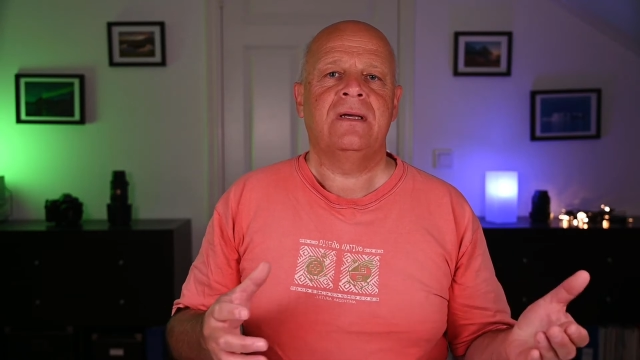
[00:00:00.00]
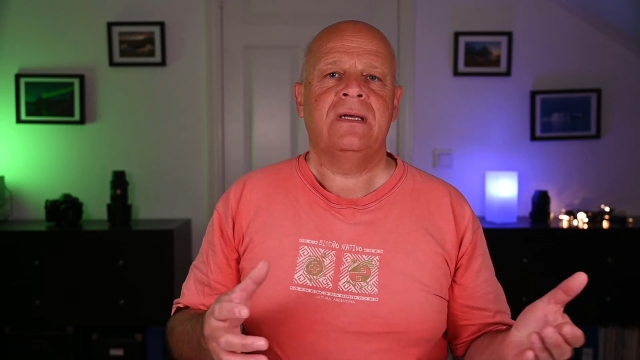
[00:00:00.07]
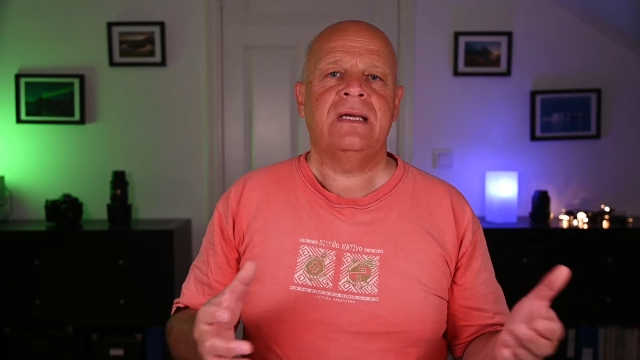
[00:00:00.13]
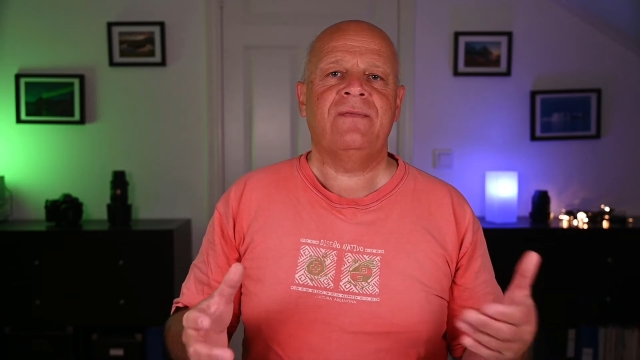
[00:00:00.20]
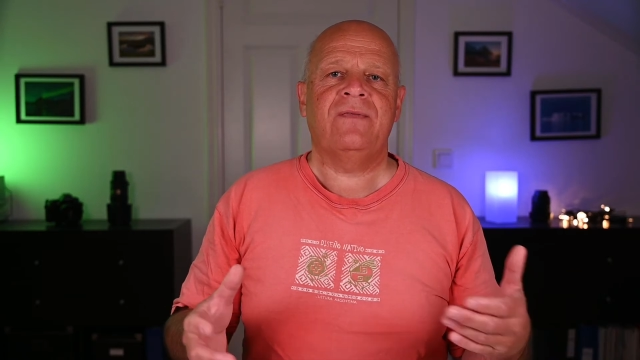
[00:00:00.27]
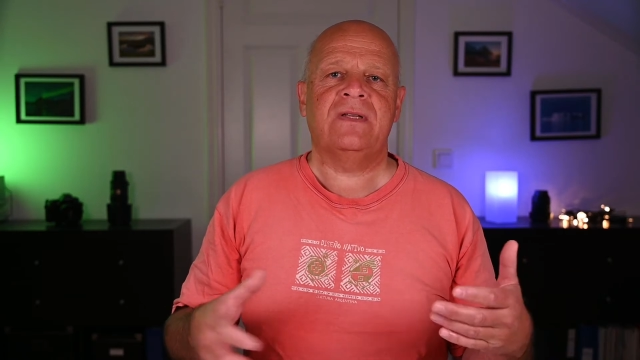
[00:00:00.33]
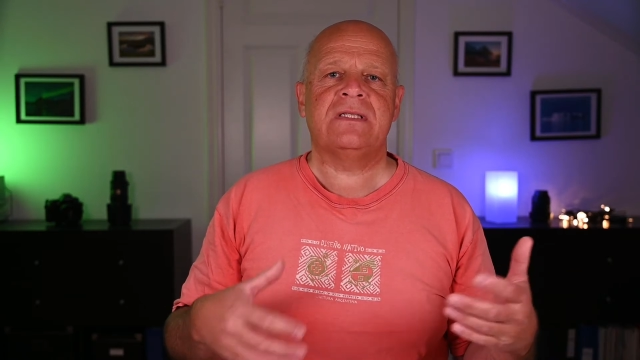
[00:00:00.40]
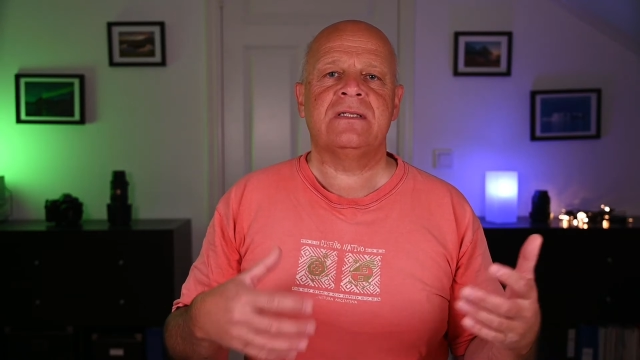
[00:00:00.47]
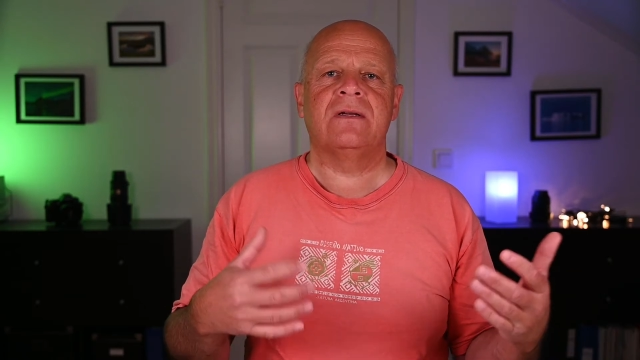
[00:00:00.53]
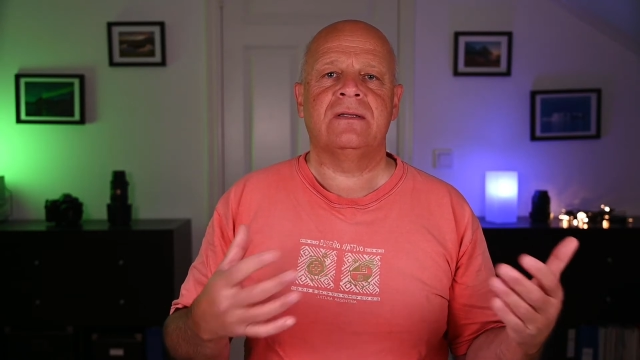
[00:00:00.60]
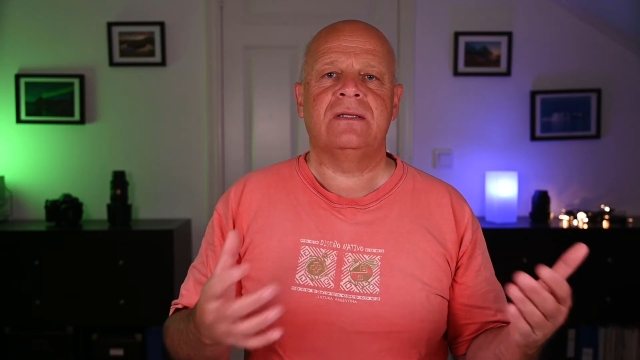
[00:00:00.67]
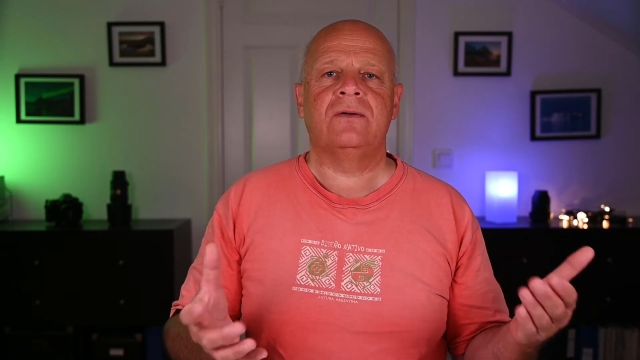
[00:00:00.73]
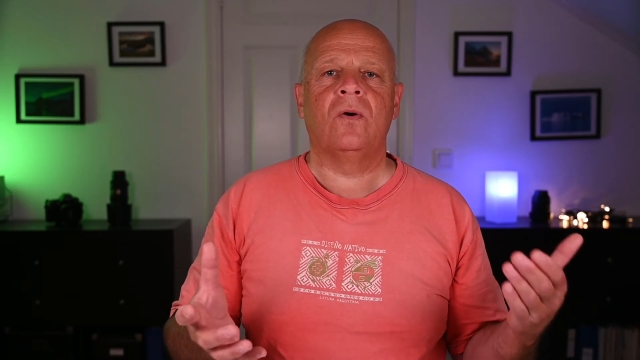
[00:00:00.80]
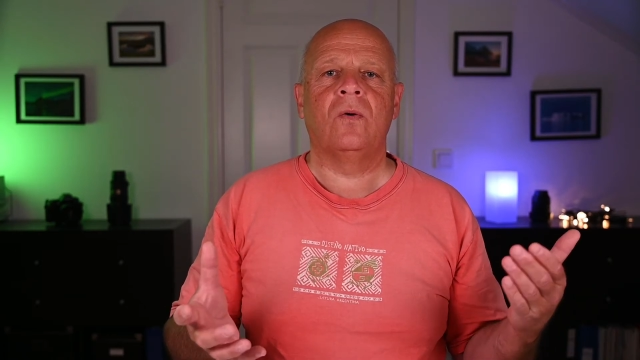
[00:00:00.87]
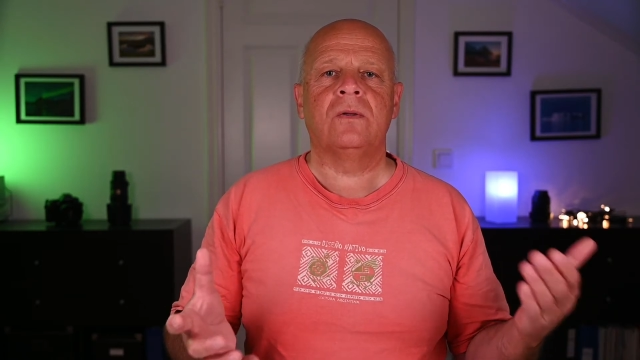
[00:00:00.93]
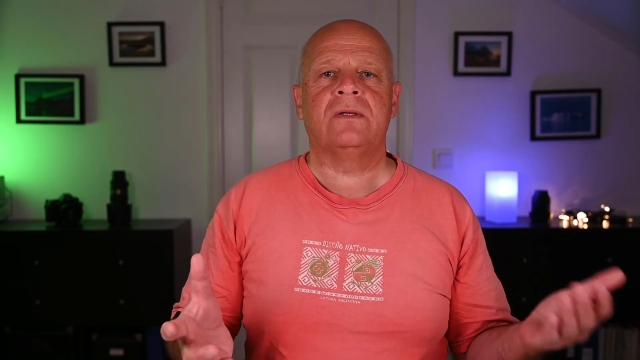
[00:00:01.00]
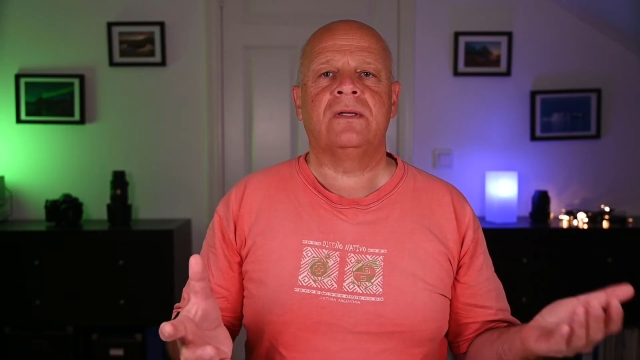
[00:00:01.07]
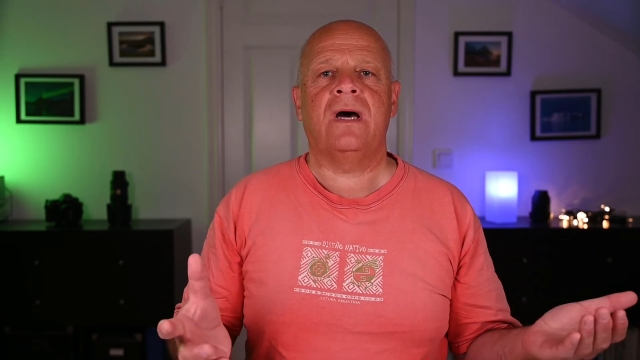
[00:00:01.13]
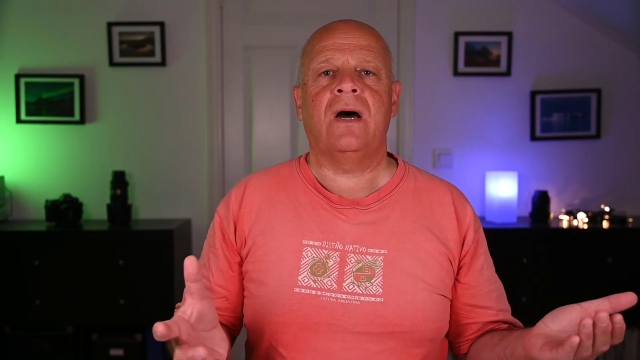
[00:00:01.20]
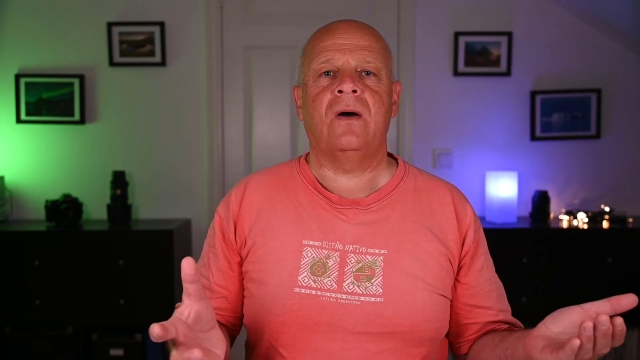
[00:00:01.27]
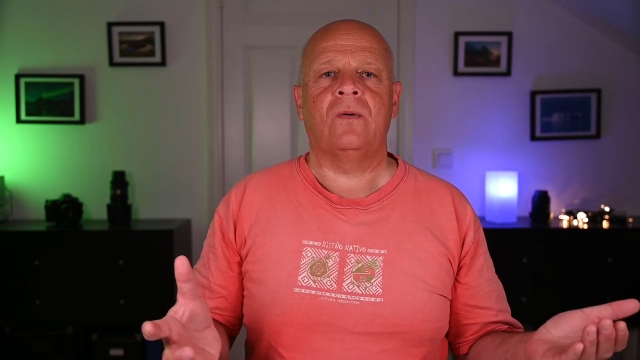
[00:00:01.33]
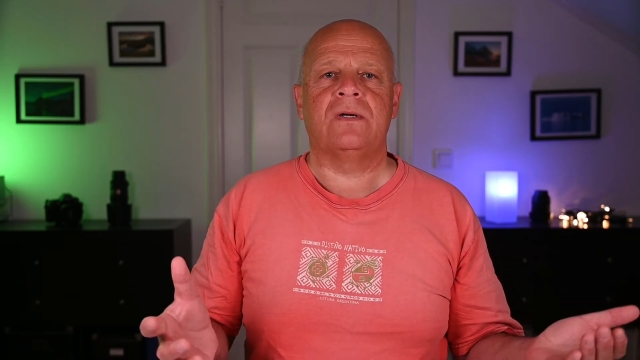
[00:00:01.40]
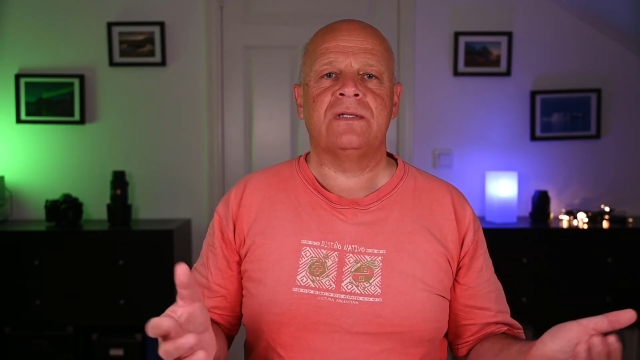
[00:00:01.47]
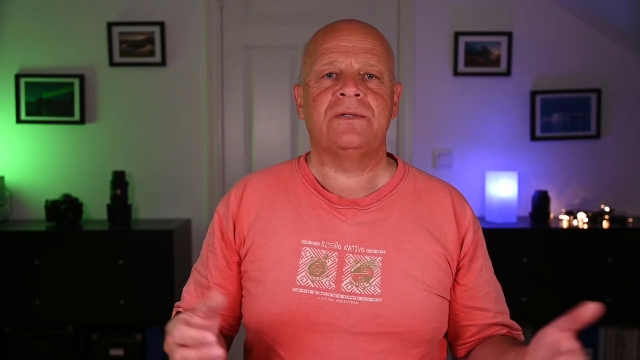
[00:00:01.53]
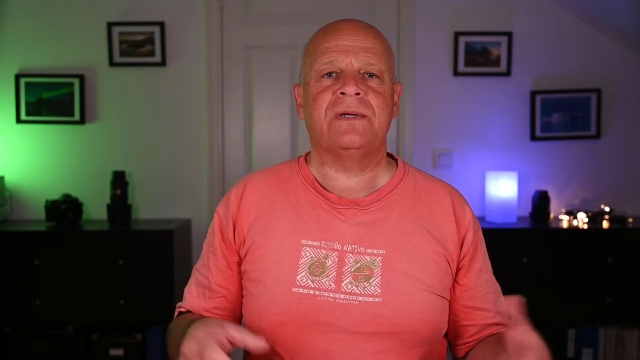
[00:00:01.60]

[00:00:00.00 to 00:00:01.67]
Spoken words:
if it's not the golden hours.